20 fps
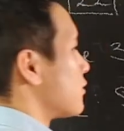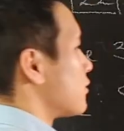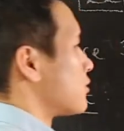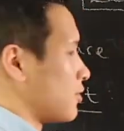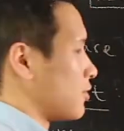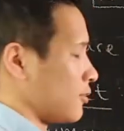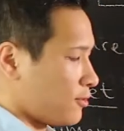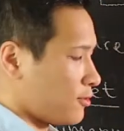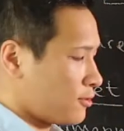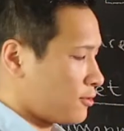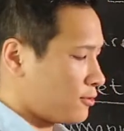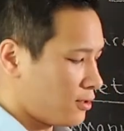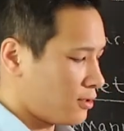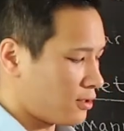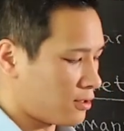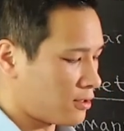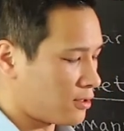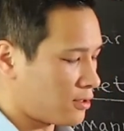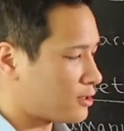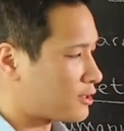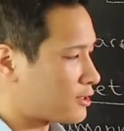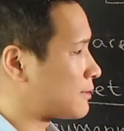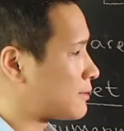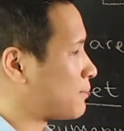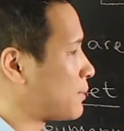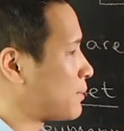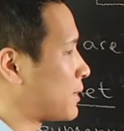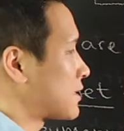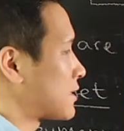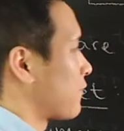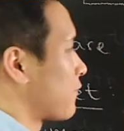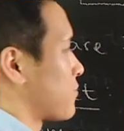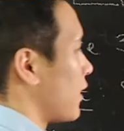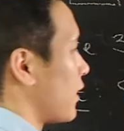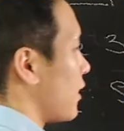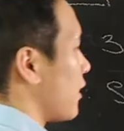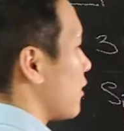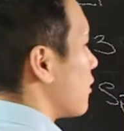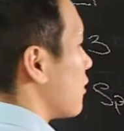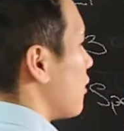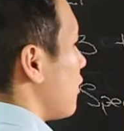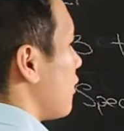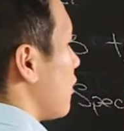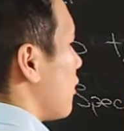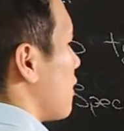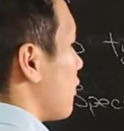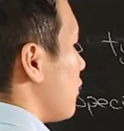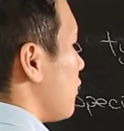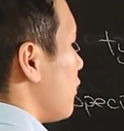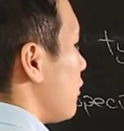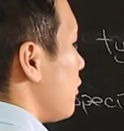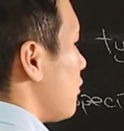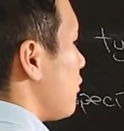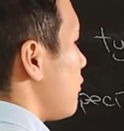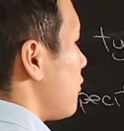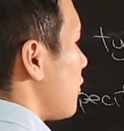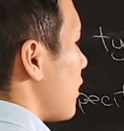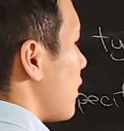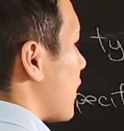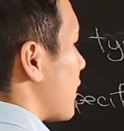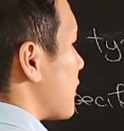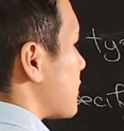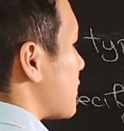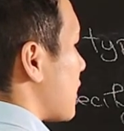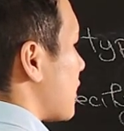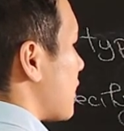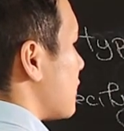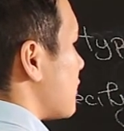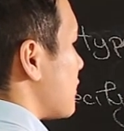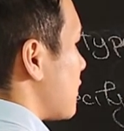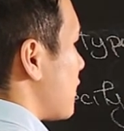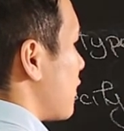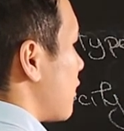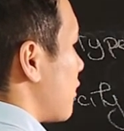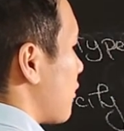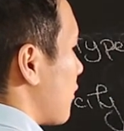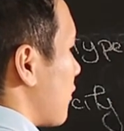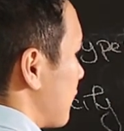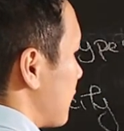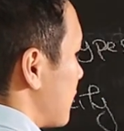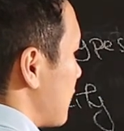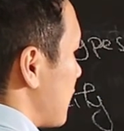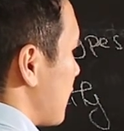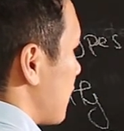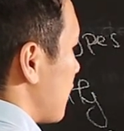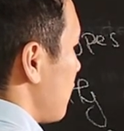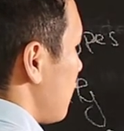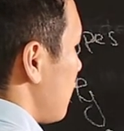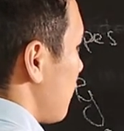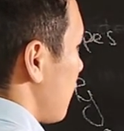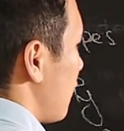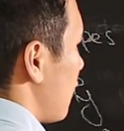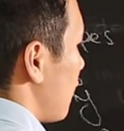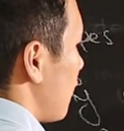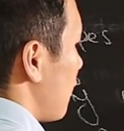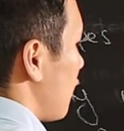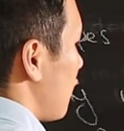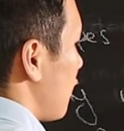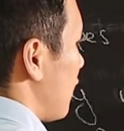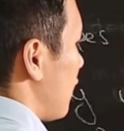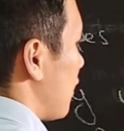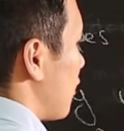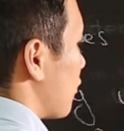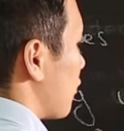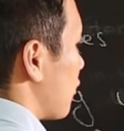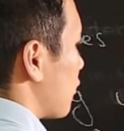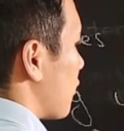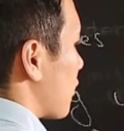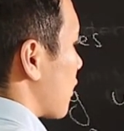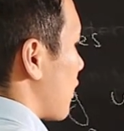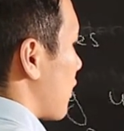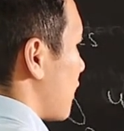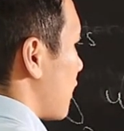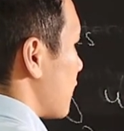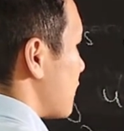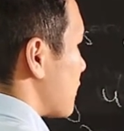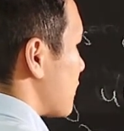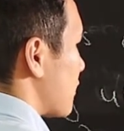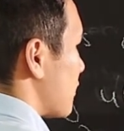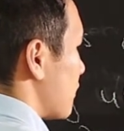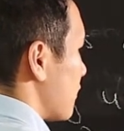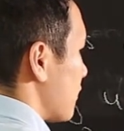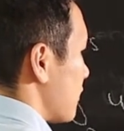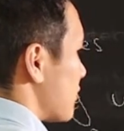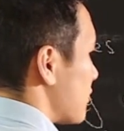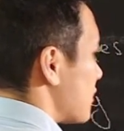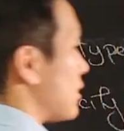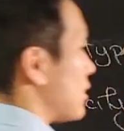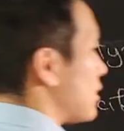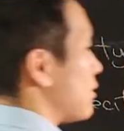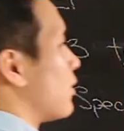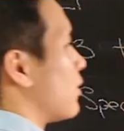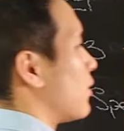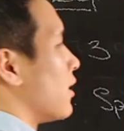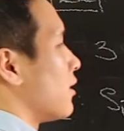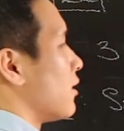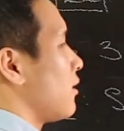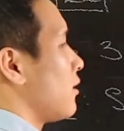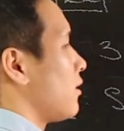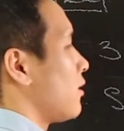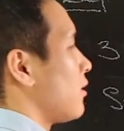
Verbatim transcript: to specifying u at, say, 0 and t equal to a constant c1